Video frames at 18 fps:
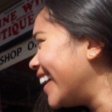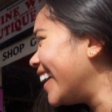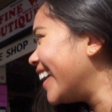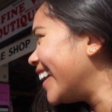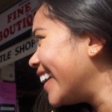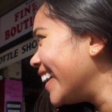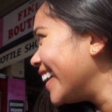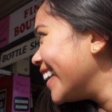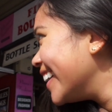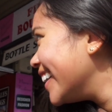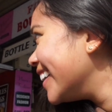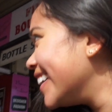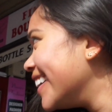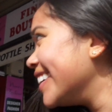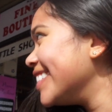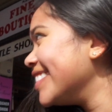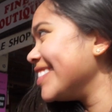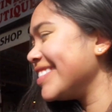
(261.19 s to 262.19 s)
You didn't even
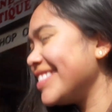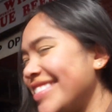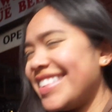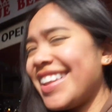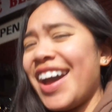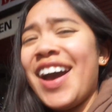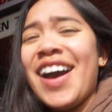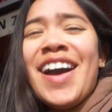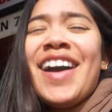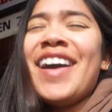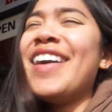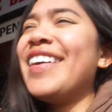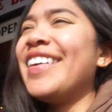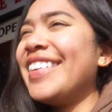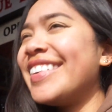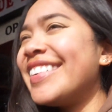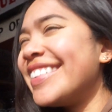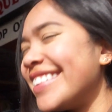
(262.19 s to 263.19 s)
feel it? No.
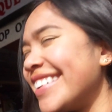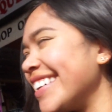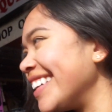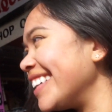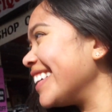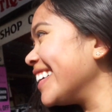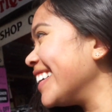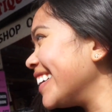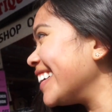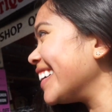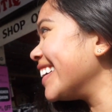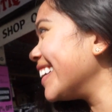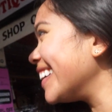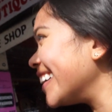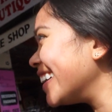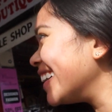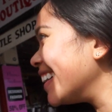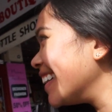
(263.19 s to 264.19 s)
That was good. It
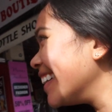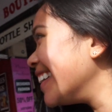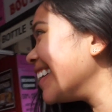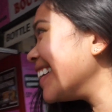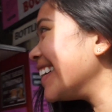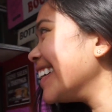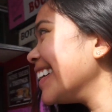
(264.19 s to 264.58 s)
didn't sting you.